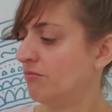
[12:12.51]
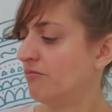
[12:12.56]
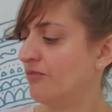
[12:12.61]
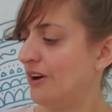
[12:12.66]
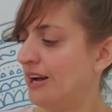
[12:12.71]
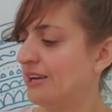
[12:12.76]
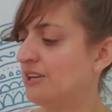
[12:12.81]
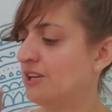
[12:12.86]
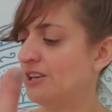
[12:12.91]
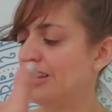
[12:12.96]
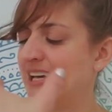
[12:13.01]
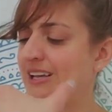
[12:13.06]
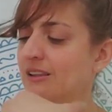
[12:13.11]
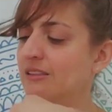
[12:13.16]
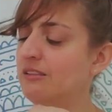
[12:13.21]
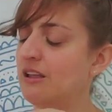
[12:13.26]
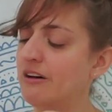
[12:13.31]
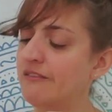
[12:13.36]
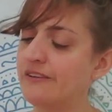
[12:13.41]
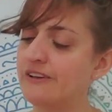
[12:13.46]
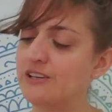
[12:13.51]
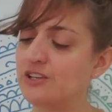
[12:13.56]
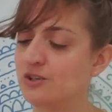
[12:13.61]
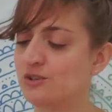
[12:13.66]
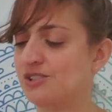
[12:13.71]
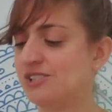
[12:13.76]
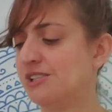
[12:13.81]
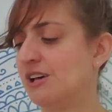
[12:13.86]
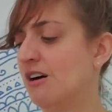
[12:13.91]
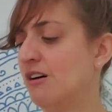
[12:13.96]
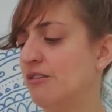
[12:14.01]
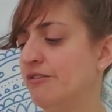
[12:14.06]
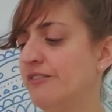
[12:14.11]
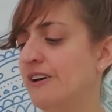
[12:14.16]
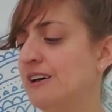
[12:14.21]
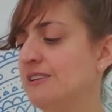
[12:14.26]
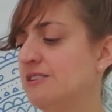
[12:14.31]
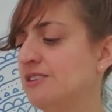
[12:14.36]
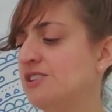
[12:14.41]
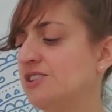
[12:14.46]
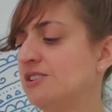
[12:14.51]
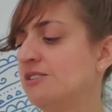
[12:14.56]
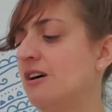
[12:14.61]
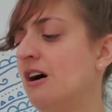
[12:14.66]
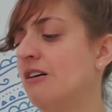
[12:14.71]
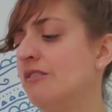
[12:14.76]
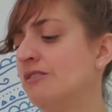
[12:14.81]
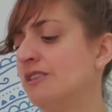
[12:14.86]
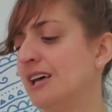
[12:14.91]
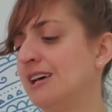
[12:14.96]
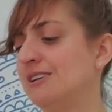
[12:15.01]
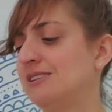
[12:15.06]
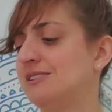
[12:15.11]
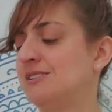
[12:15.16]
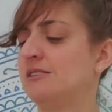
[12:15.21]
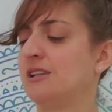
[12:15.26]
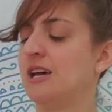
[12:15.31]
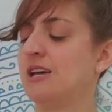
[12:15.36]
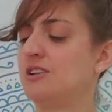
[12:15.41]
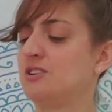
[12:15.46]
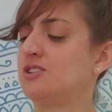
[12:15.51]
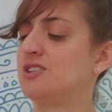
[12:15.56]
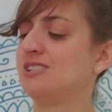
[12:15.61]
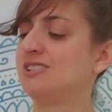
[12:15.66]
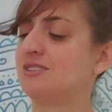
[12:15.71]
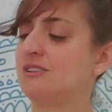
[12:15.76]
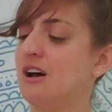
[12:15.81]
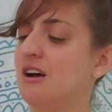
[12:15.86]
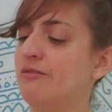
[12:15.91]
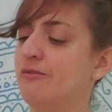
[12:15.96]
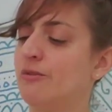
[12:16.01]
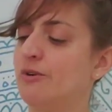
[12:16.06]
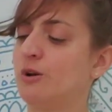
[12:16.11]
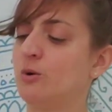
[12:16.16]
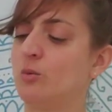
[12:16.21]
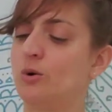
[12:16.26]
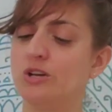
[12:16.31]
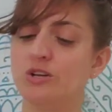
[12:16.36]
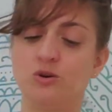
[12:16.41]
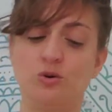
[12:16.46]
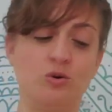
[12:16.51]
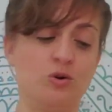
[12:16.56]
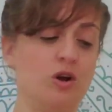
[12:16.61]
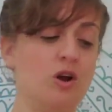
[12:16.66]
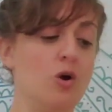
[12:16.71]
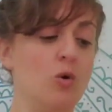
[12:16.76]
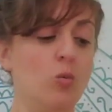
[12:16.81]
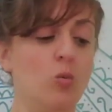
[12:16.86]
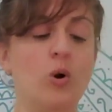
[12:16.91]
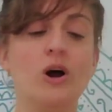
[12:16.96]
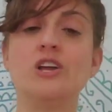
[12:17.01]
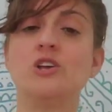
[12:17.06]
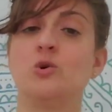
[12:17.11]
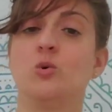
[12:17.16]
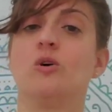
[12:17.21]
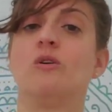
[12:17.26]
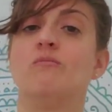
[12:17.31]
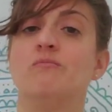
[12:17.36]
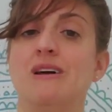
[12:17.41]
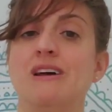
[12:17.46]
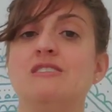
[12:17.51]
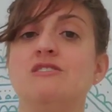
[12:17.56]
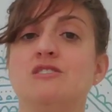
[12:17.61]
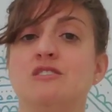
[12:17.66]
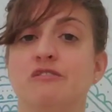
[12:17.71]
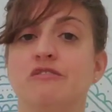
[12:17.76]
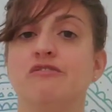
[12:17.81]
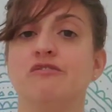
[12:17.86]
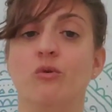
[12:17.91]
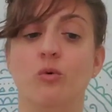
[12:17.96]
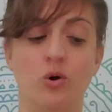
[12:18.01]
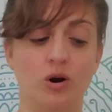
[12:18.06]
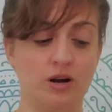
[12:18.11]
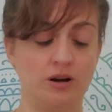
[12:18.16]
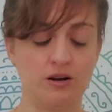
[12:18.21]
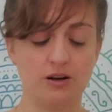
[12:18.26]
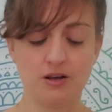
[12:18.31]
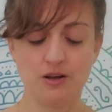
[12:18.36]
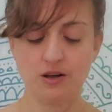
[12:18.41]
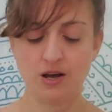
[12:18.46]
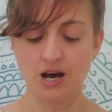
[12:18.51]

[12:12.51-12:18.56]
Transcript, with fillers: Finding, like, loving yourself and disco like like discovering what you're what you're meant for.